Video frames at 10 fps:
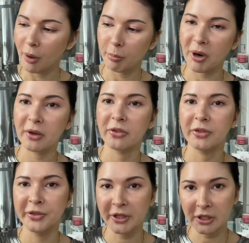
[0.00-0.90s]
But
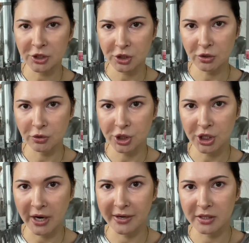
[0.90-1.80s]
these two
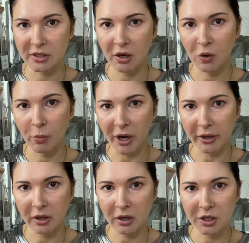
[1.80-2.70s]
shades, oh my
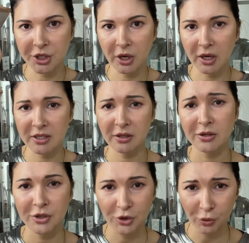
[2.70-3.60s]
gosh, guys, they're
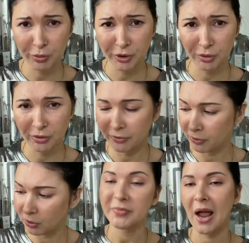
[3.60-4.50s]
so
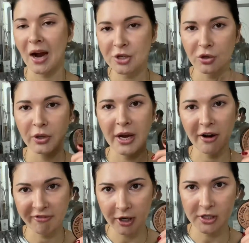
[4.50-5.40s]
beautiful. Actually,
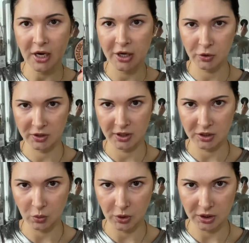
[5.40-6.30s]
first I use
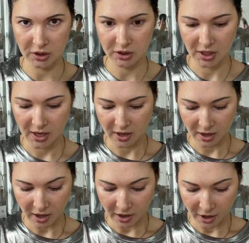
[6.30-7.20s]
this one.
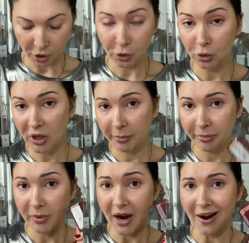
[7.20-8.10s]
Hoola
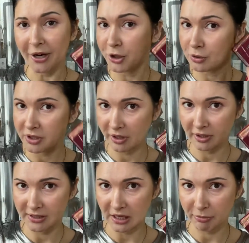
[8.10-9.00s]
I used
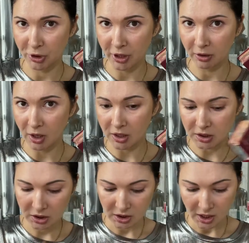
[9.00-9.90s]
in summer a lot.